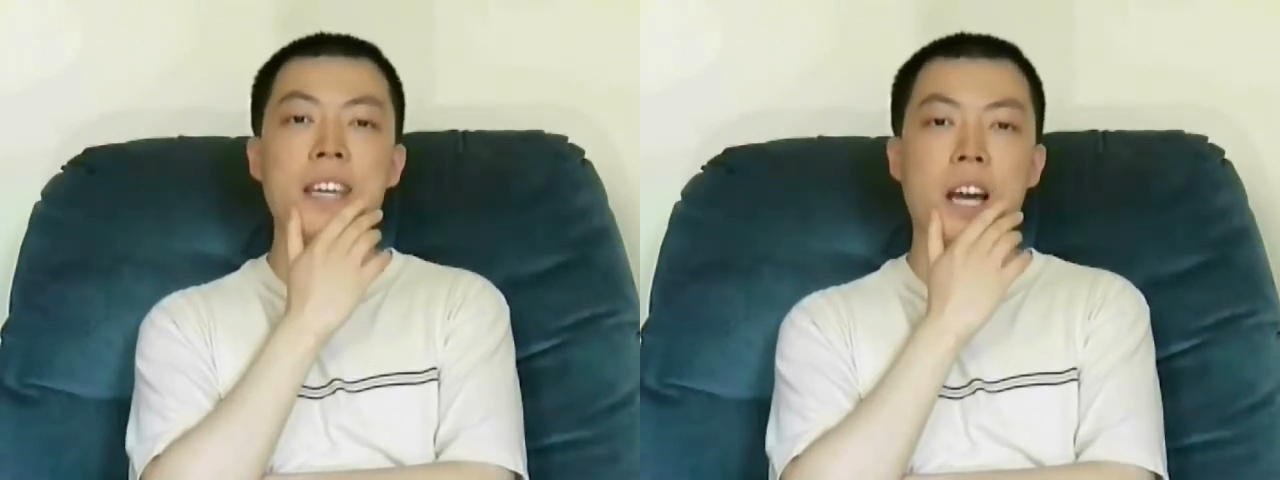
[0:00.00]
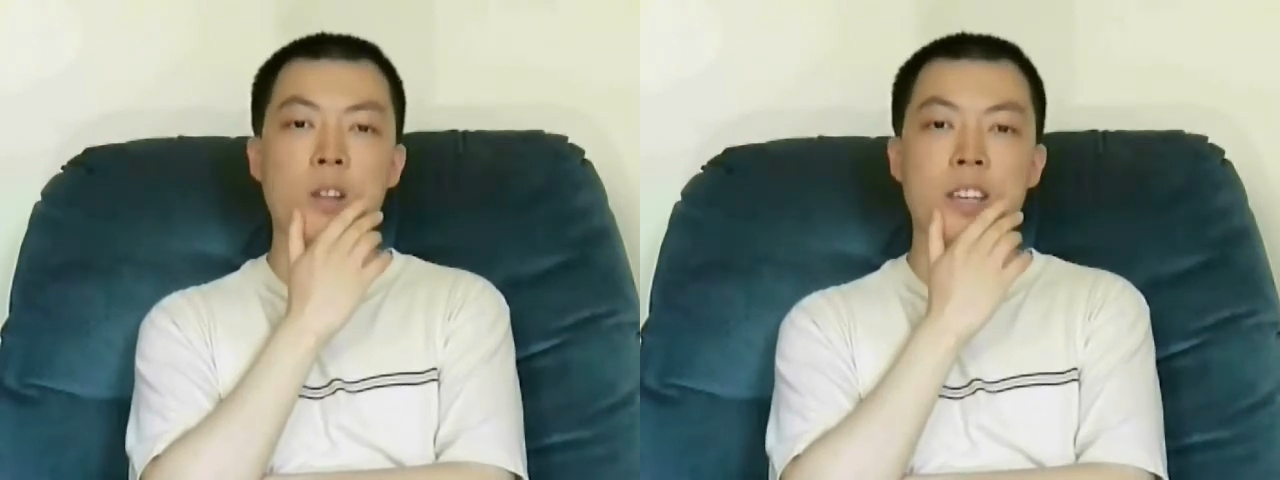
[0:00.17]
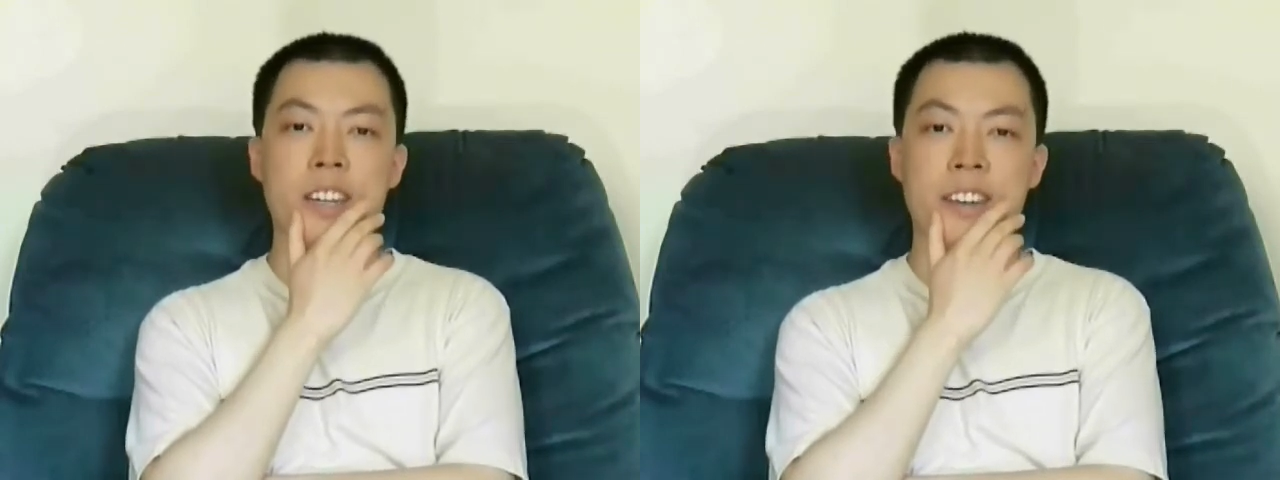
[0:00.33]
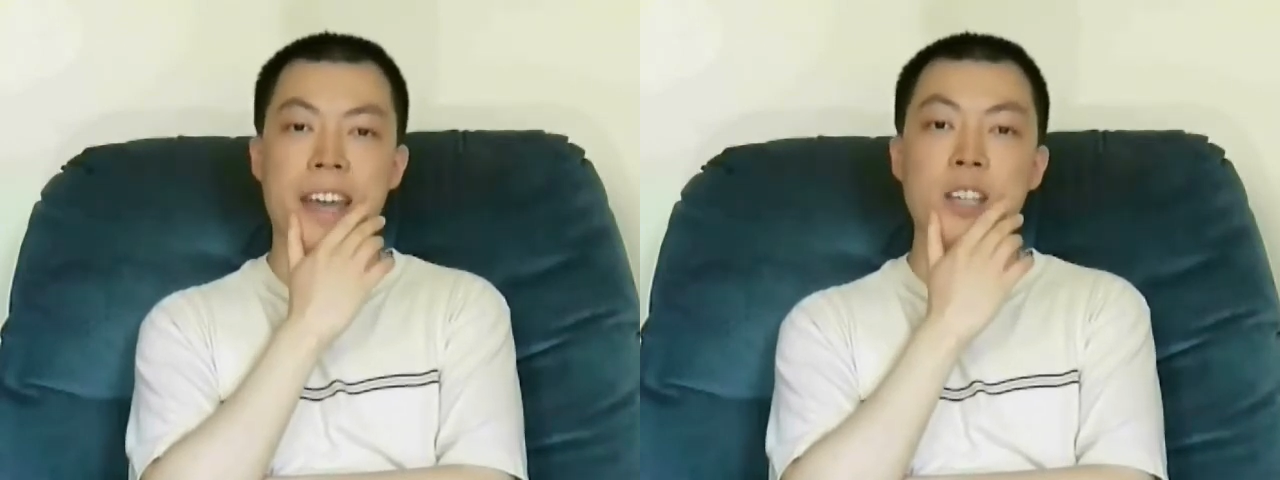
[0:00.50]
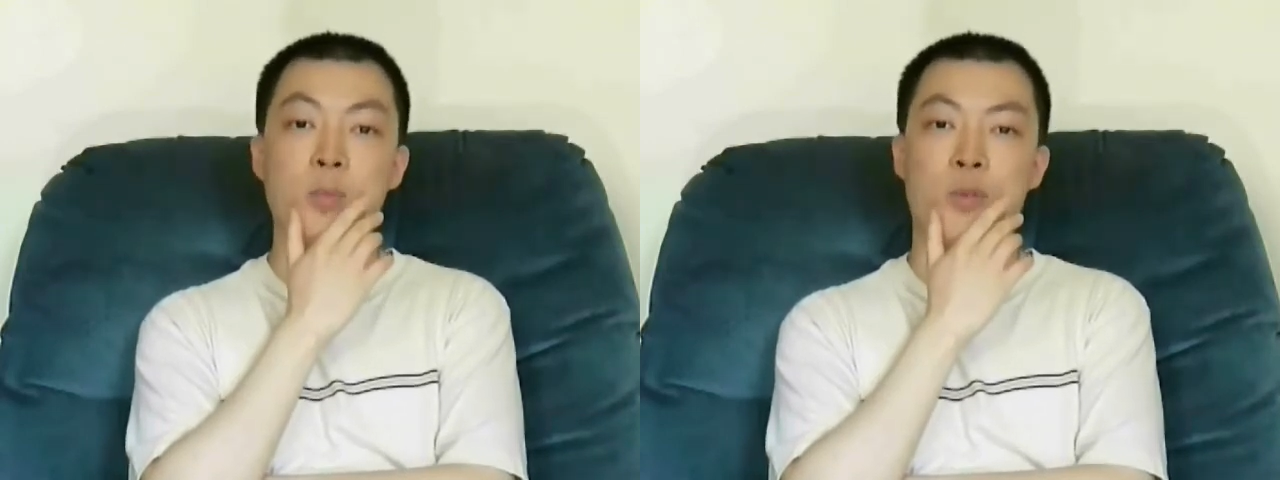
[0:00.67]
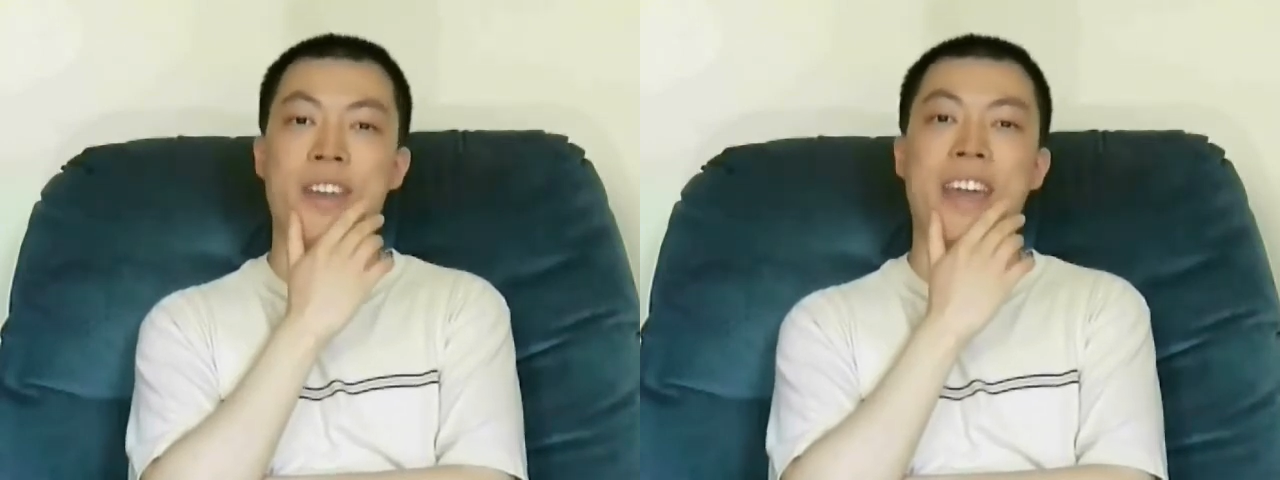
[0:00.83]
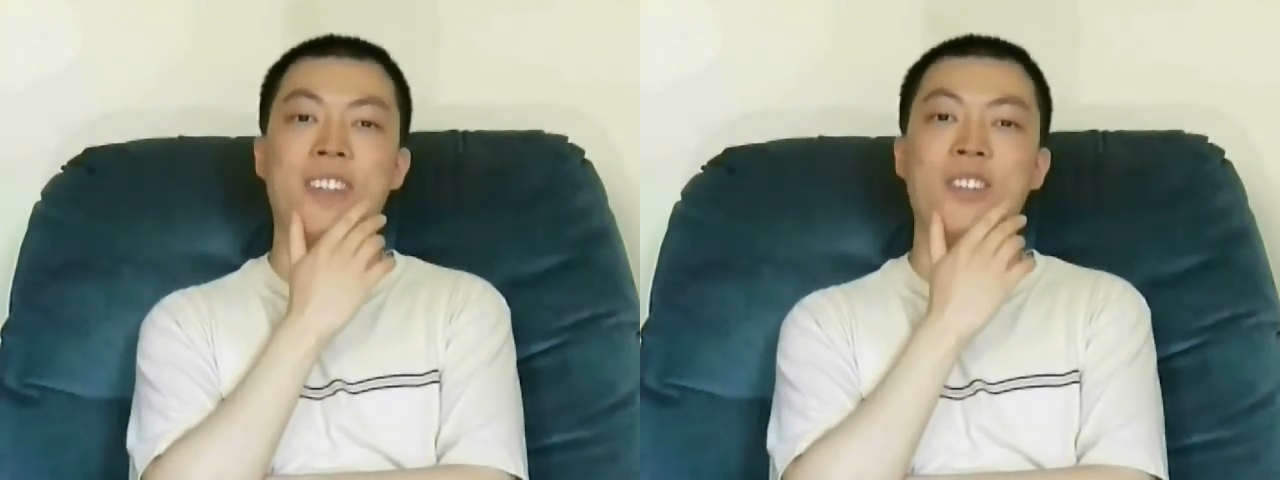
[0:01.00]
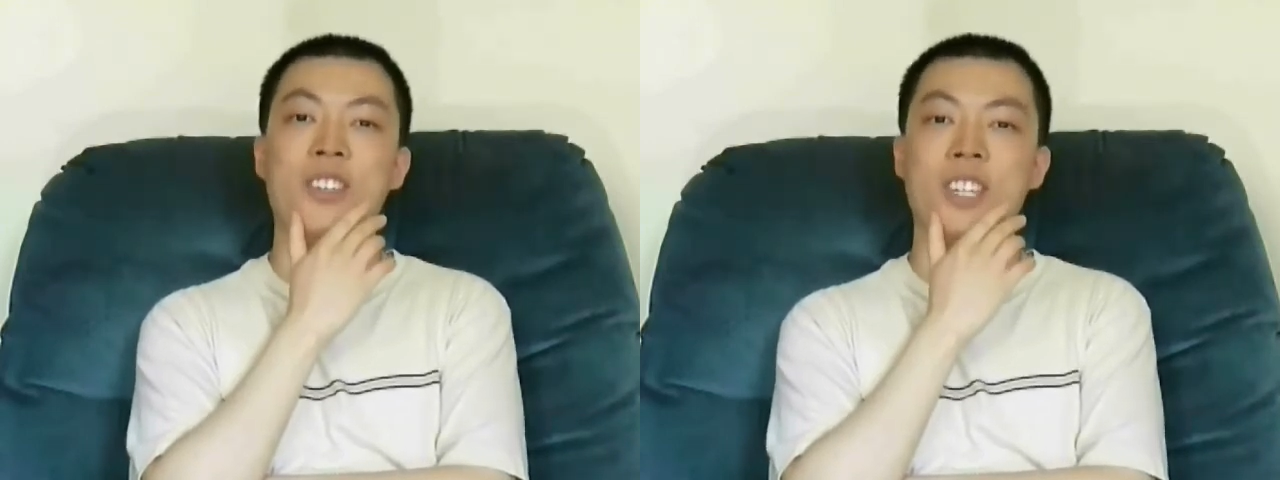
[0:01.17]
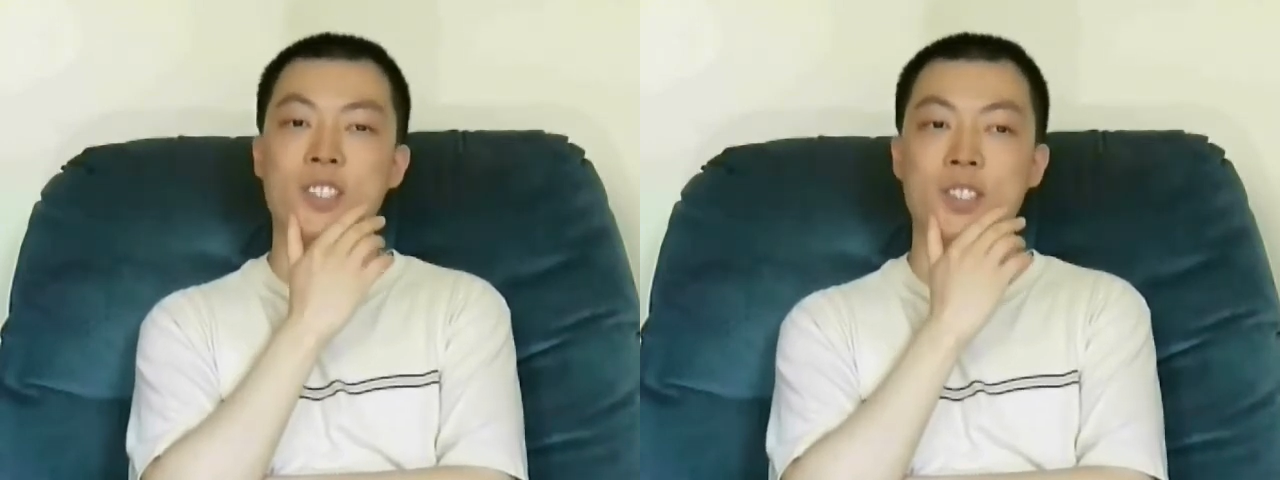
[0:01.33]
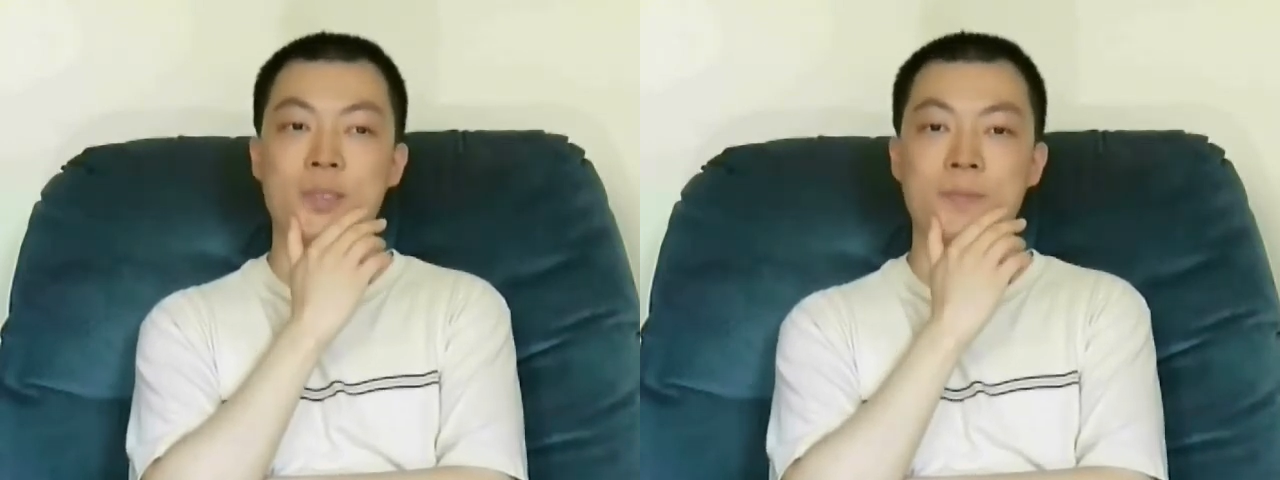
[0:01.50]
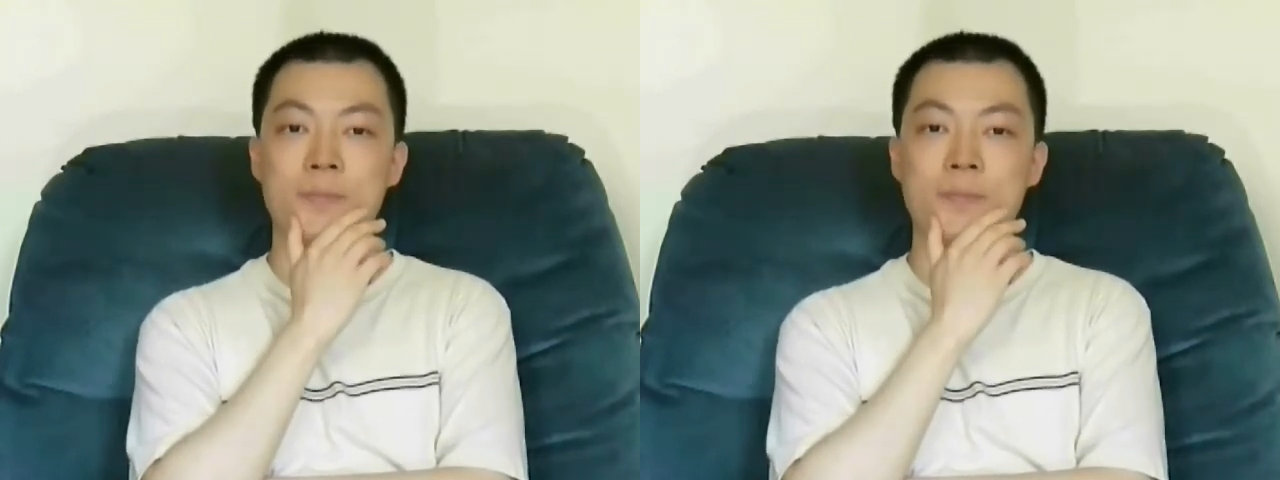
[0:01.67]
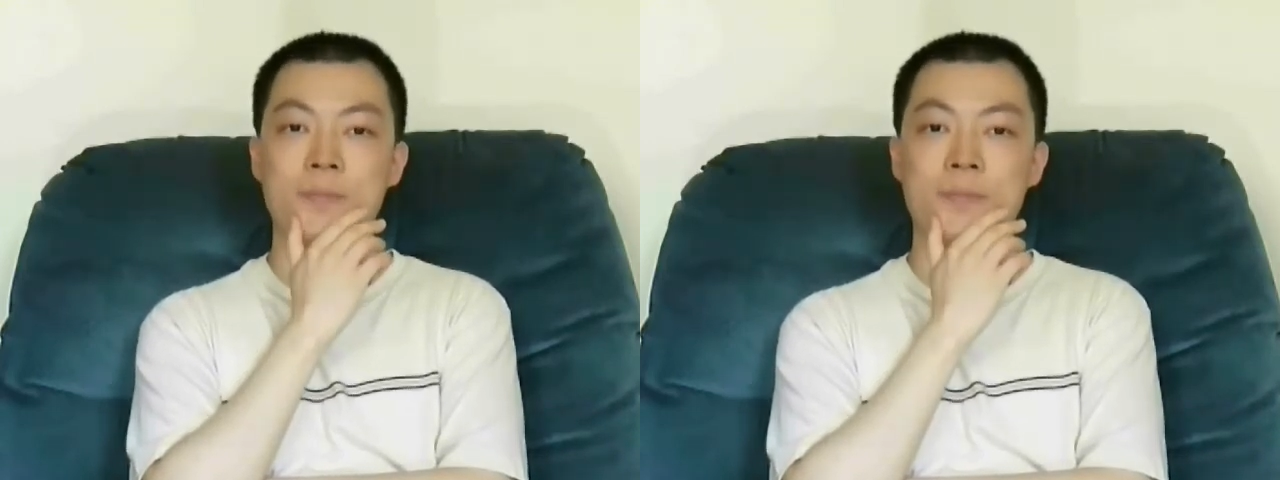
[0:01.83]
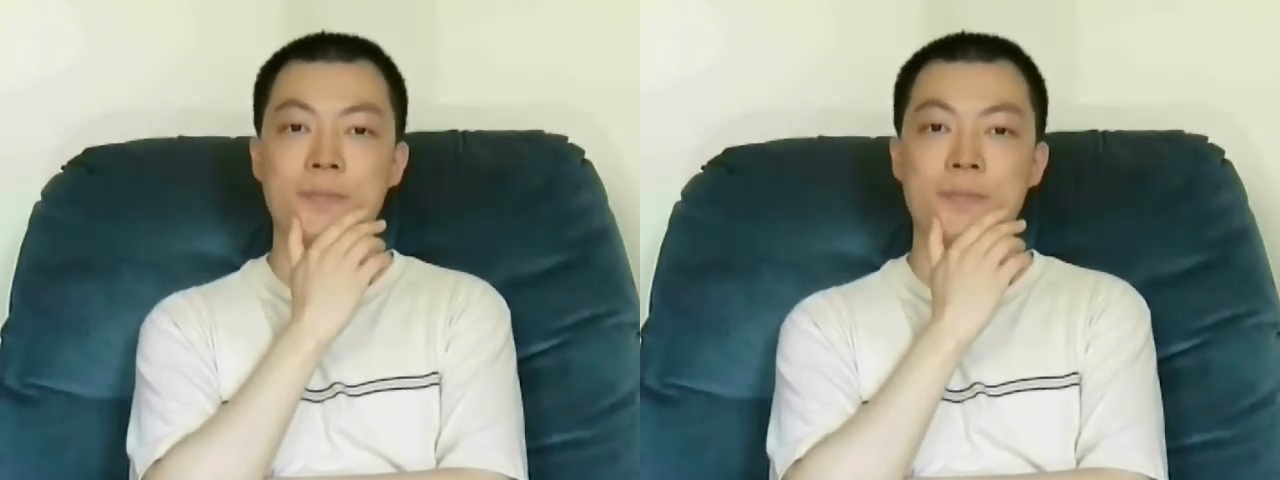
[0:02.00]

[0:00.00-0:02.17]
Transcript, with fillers: I think I'll let an expert handle this.